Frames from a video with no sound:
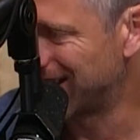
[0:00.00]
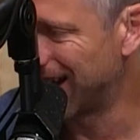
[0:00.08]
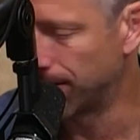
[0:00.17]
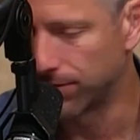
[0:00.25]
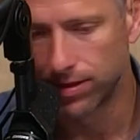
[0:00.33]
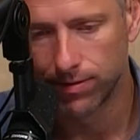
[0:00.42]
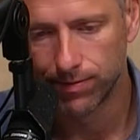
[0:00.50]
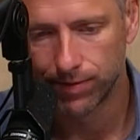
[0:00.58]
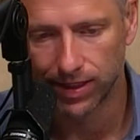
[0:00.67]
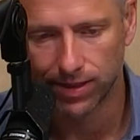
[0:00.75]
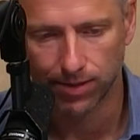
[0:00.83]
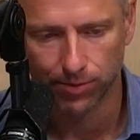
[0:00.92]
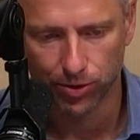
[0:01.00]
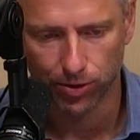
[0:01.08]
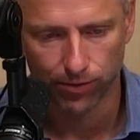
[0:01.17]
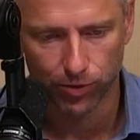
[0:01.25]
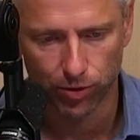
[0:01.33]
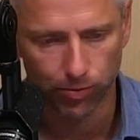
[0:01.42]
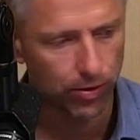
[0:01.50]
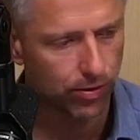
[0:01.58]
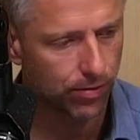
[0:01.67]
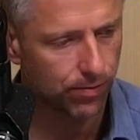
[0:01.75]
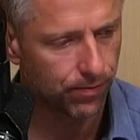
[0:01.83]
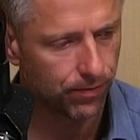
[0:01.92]
attempt at some sort of
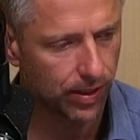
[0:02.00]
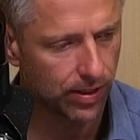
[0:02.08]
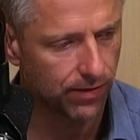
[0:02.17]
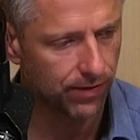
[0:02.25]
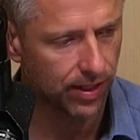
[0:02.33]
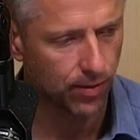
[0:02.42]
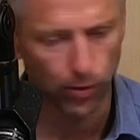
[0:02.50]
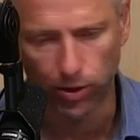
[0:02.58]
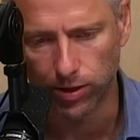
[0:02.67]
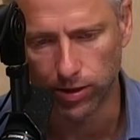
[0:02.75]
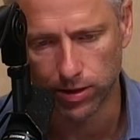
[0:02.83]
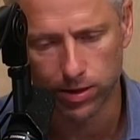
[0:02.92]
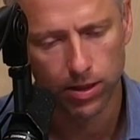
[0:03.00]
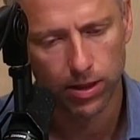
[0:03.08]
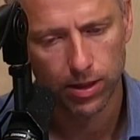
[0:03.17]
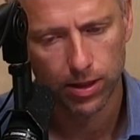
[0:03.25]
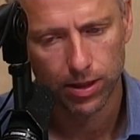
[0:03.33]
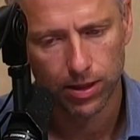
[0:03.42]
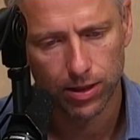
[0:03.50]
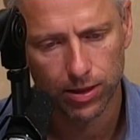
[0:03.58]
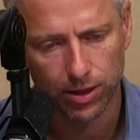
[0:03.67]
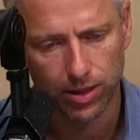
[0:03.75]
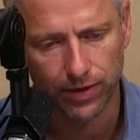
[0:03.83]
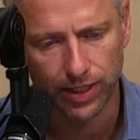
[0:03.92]
tribute, as if any words
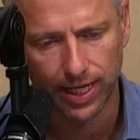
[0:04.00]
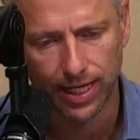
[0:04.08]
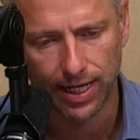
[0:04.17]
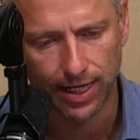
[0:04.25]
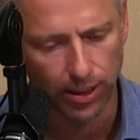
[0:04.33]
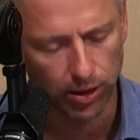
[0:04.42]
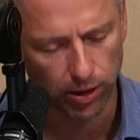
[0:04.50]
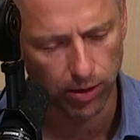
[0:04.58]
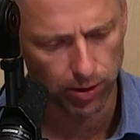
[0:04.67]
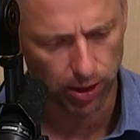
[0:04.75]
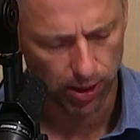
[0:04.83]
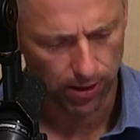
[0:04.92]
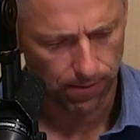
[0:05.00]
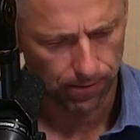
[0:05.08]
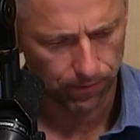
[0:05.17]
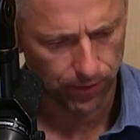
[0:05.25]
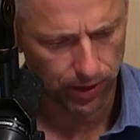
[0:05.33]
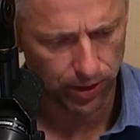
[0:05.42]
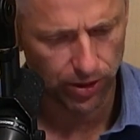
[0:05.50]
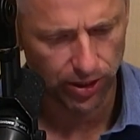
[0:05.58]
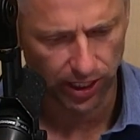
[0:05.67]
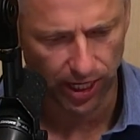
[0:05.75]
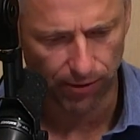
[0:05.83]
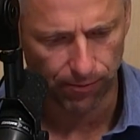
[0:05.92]
could even get any close.
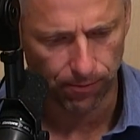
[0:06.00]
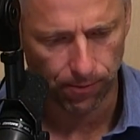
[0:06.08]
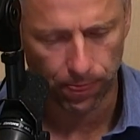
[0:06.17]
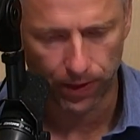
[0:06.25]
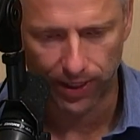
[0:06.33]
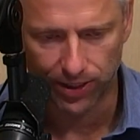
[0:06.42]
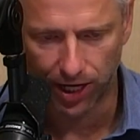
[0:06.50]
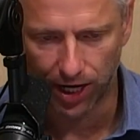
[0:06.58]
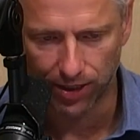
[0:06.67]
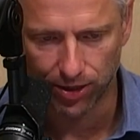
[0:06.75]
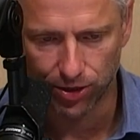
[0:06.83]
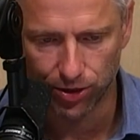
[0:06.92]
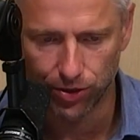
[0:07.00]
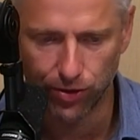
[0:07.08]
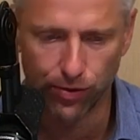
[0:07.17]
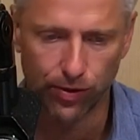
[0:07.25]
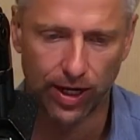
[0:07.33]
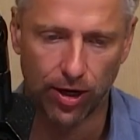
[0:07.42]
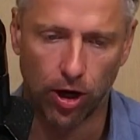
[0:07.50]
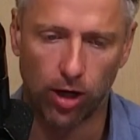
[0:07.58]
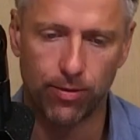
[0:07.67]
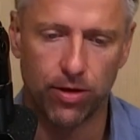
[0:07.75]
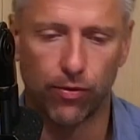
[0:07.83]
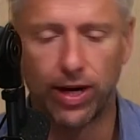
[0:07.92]
Years ago, I talked to an
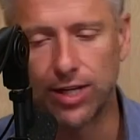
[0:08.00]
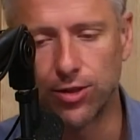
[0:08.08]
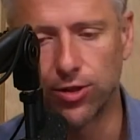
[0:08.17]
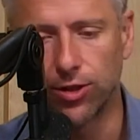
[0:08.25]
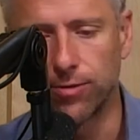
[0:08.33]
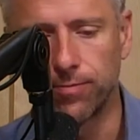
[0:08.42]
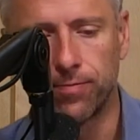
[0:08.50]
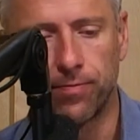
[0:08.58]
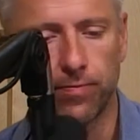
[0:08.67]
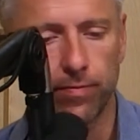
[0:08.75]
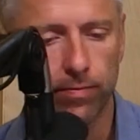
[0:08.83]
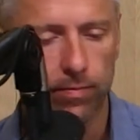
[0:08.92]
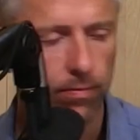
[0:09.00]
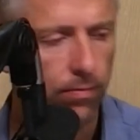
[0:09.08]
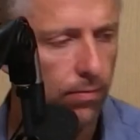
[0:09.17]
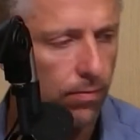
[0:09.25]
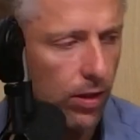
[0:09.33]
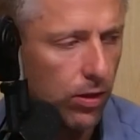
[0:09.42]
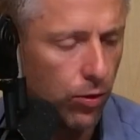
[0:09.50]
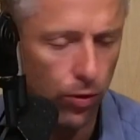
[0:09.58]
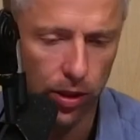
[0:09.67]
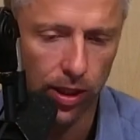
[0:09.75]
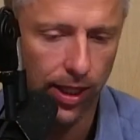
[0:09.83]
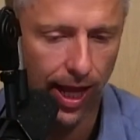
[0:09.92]
Army Ranger
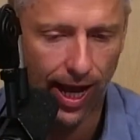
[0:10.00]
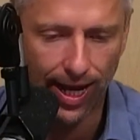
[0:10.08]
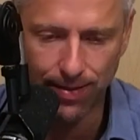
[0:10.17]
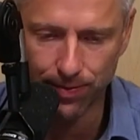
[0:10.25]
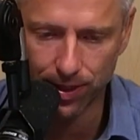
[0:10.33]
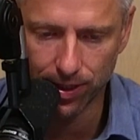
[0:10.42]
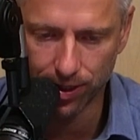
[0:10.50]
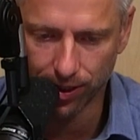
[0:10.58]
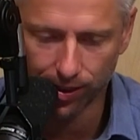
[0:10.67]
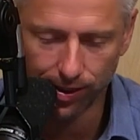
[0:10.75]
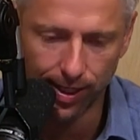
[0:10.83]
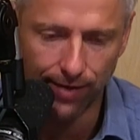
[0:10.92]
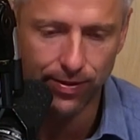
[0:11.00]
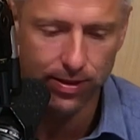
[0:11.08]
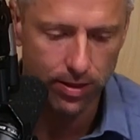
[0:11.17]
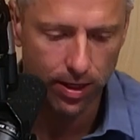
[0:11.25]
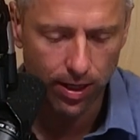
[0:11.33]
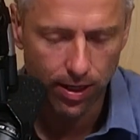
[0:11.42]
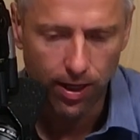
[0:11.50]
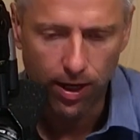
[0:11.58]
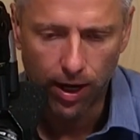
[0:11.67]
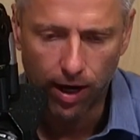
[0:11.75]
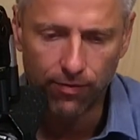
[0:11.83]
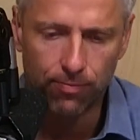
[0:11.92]
who climbed the cliffs
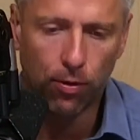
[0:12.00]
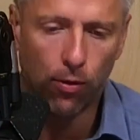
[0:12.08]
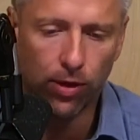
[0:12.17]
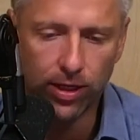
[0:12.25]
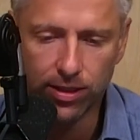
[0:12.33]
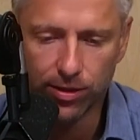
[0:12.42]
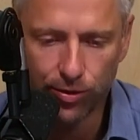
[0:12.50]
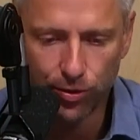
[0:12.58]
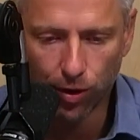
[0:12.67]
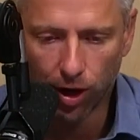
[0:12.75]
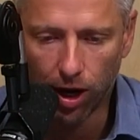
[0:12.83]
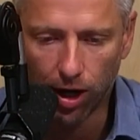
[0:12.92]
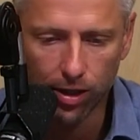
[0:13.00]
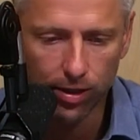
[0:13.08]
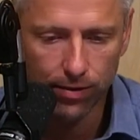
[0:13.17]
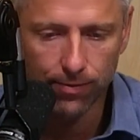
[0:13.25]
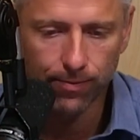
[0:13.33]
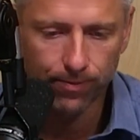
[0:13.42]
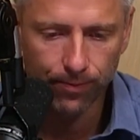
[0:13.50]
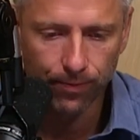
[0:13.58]
of Pointe du Hoc.